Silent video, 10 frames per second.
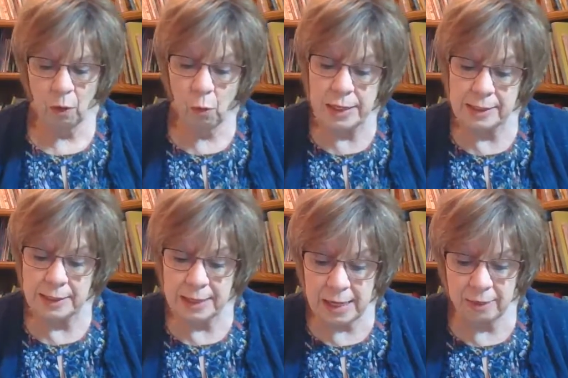We'd
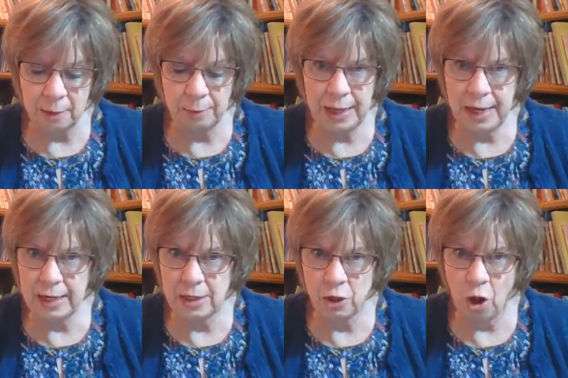see them
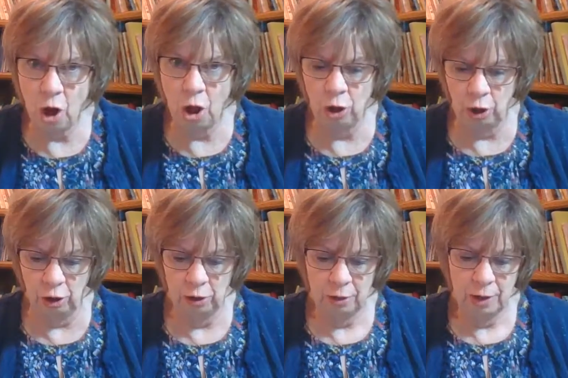getting
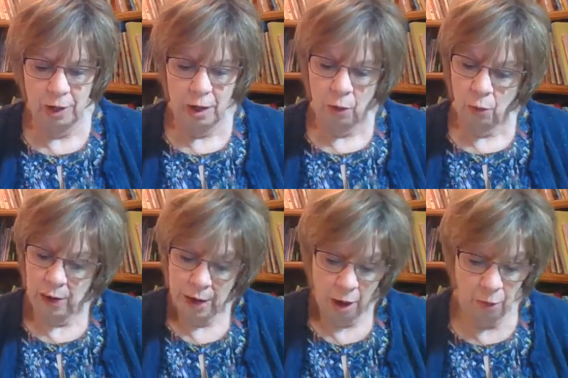taller.
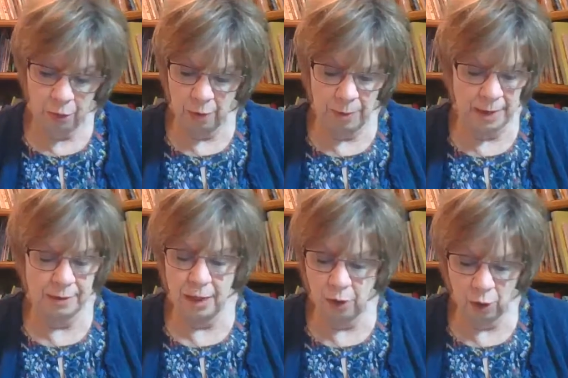We'd help them as
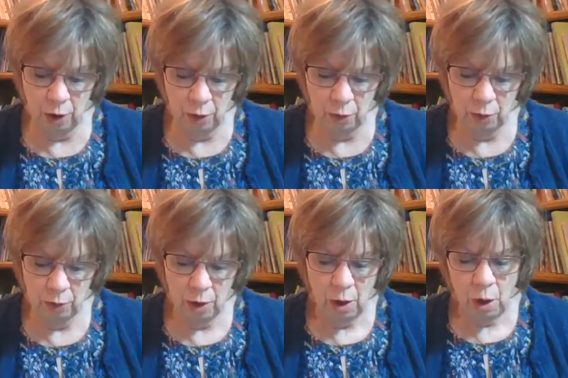they grow.
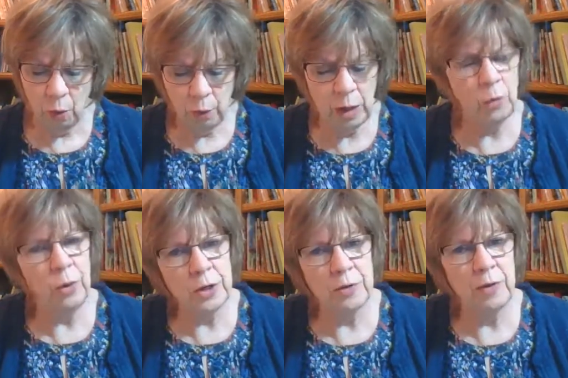We'd
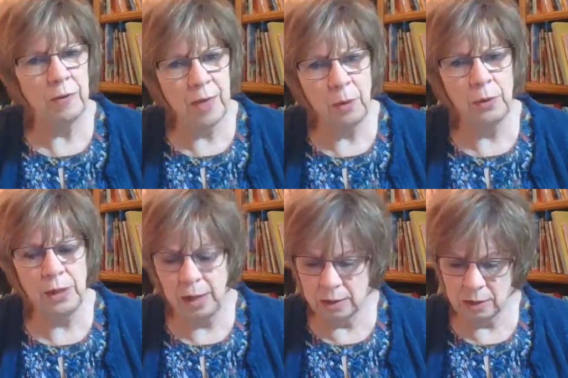wish that they would
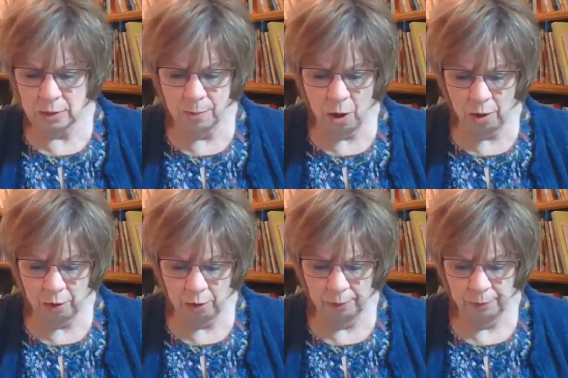get
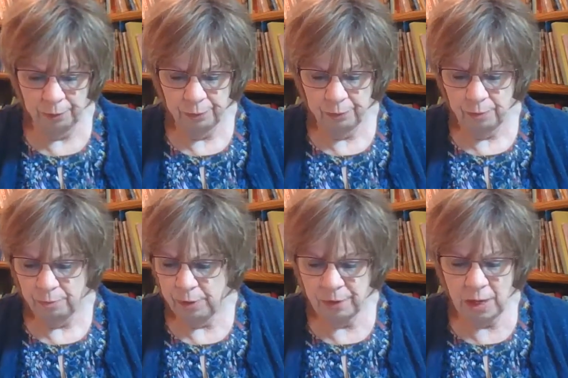smaller,
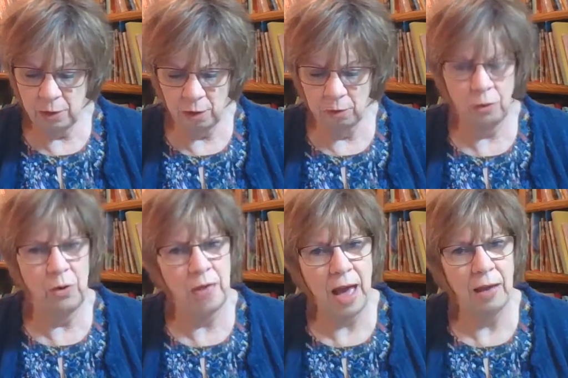but they don't
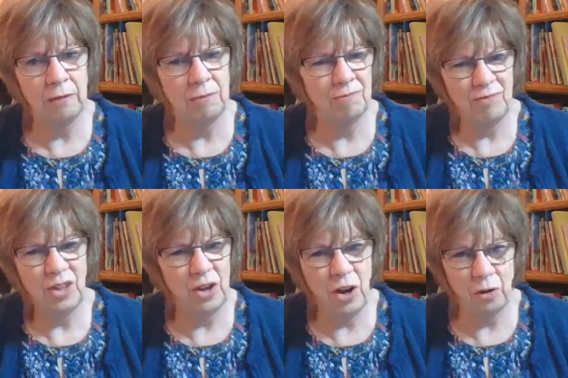do that,
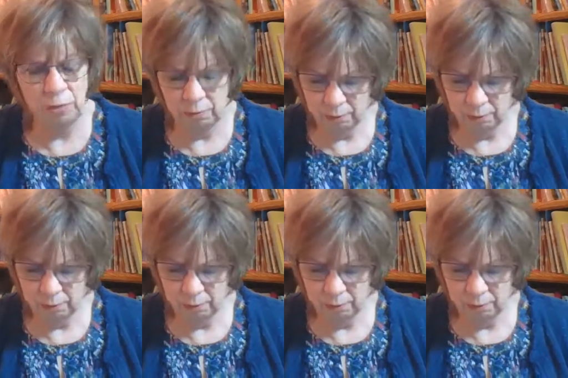you know.